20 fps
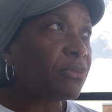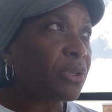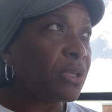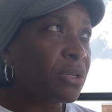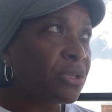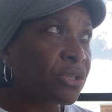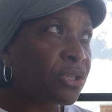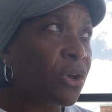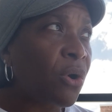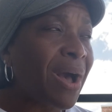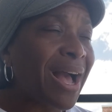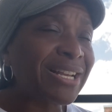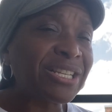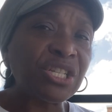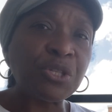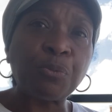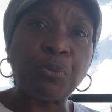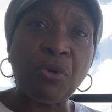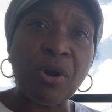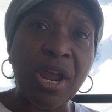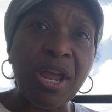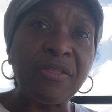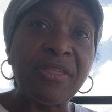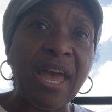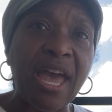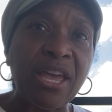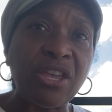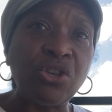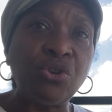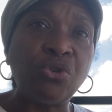So I just pray
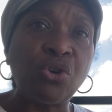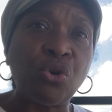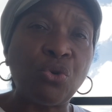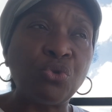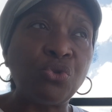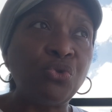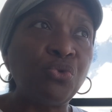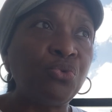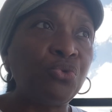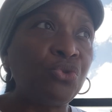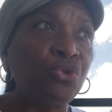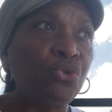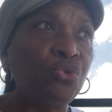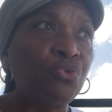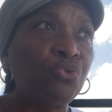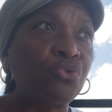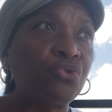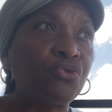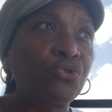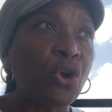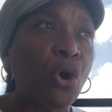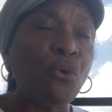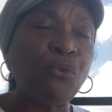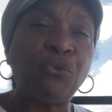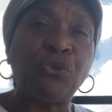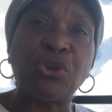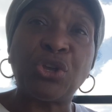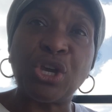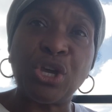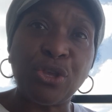that, you know, you, you don't
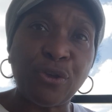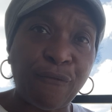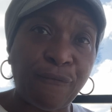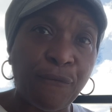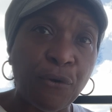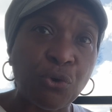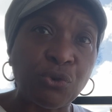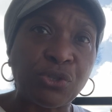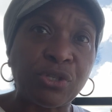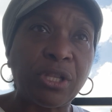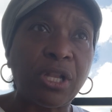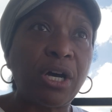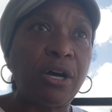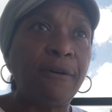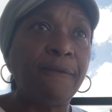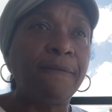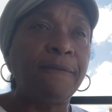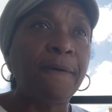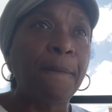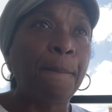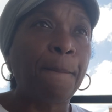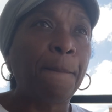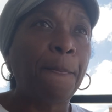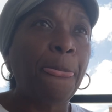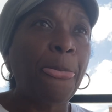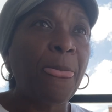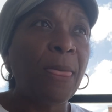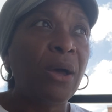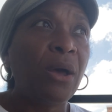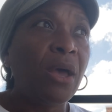forget your first love
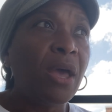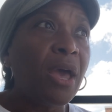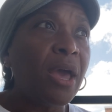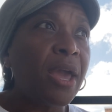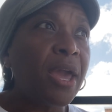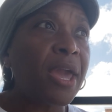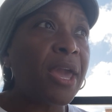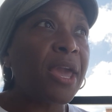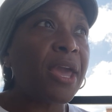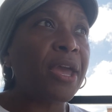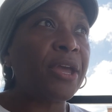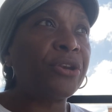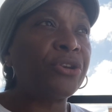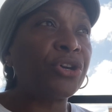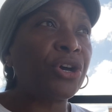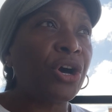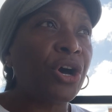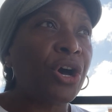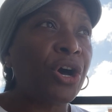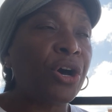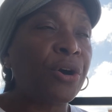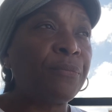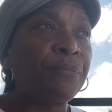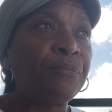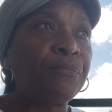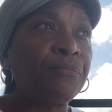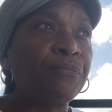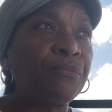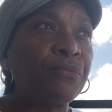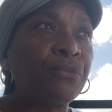and,
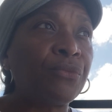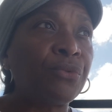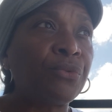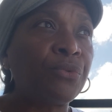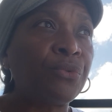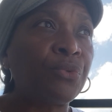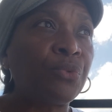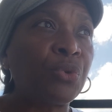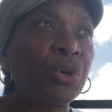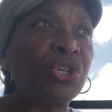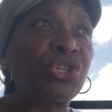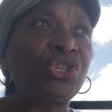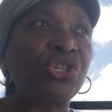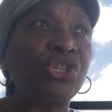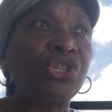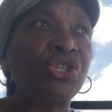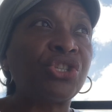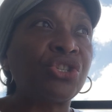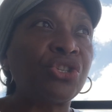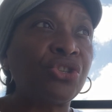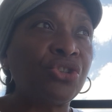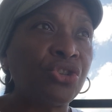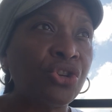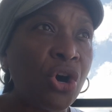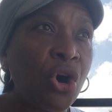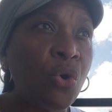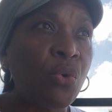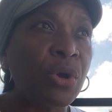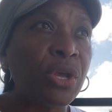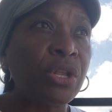um, which is
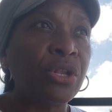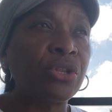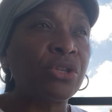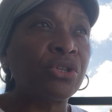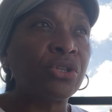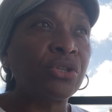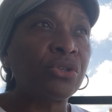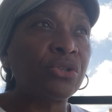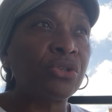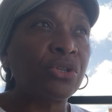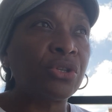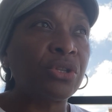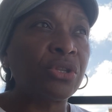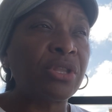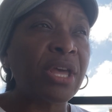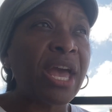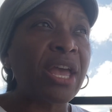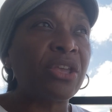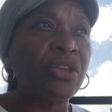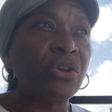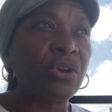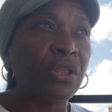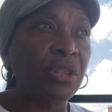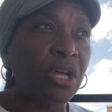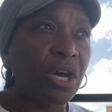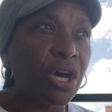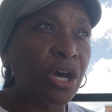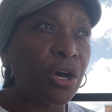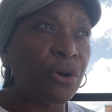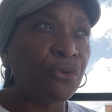knowing that your
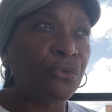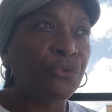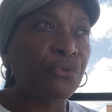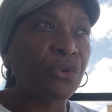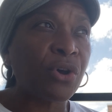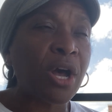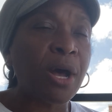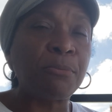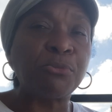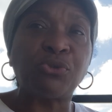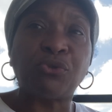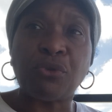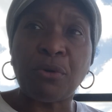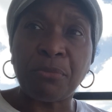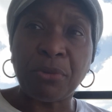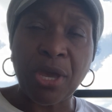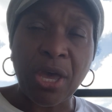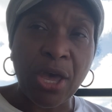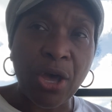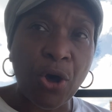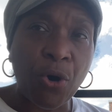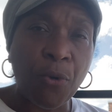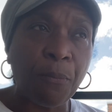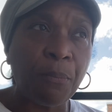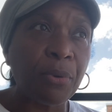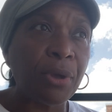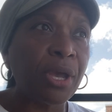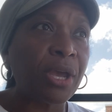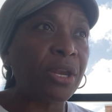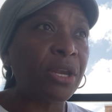love comes from your help
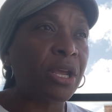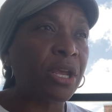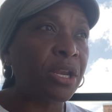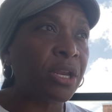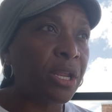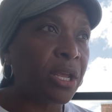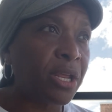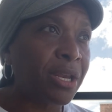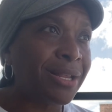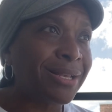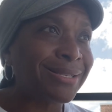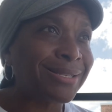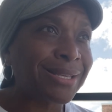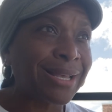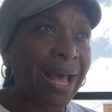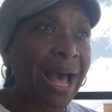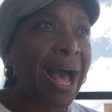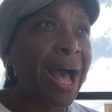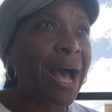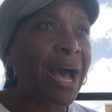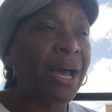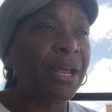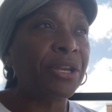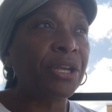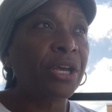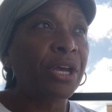and, and, and it's God.